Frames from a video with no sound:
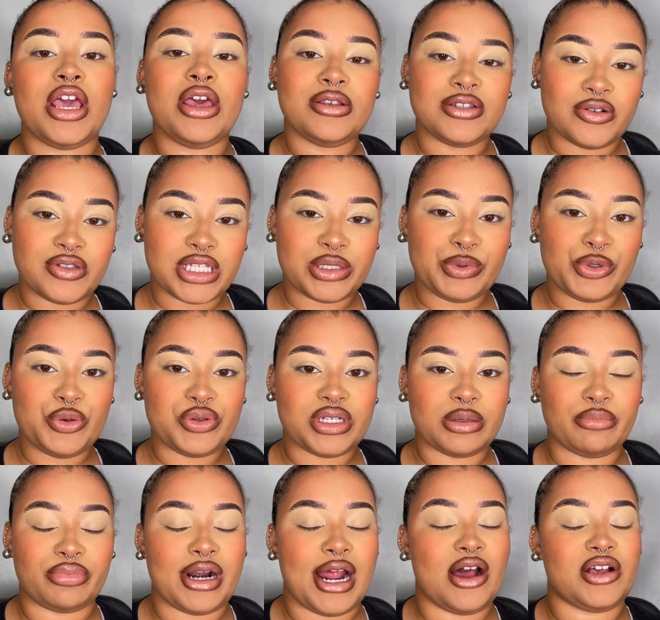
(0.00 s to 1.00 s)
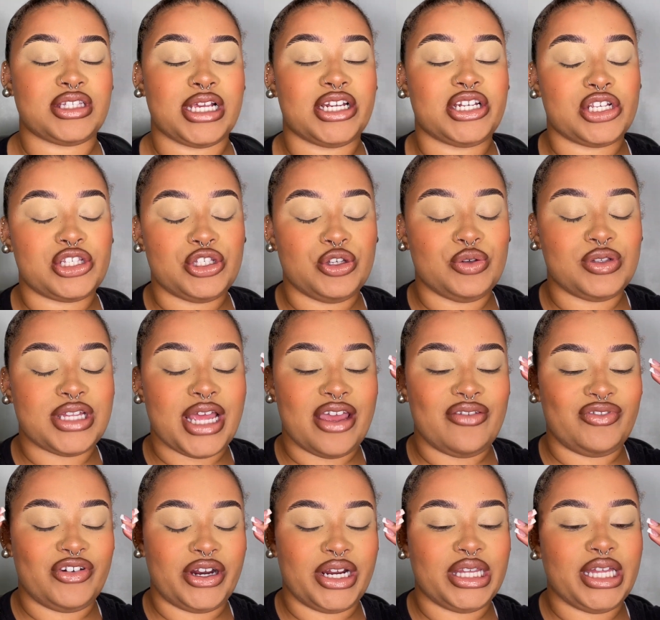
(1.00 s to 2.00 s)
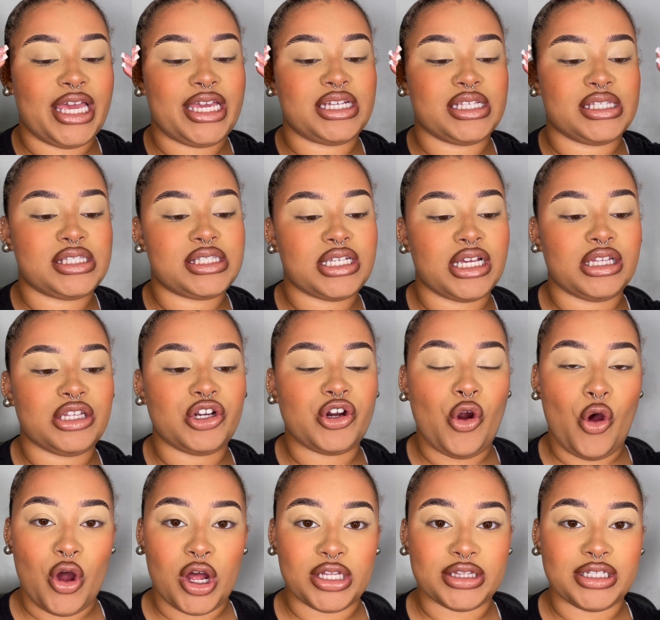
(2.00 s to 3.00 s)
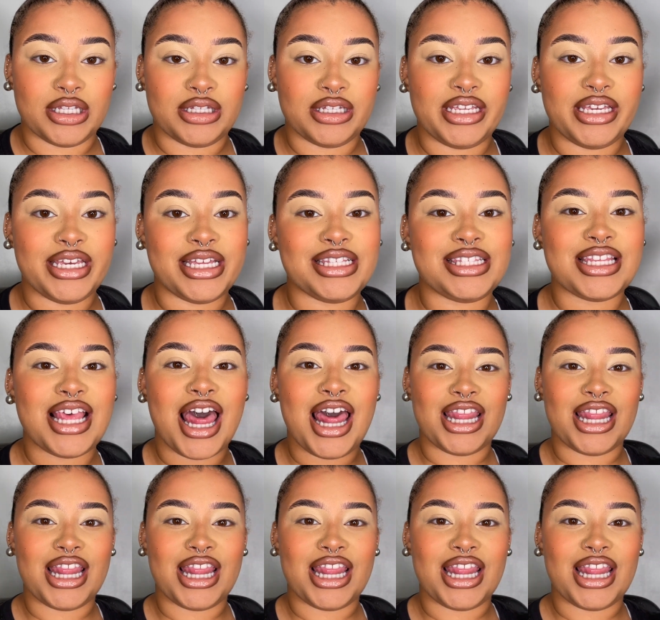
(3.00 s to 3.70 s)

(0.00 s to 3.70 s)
So since we're using browns, I just used a very light concealer on the lids.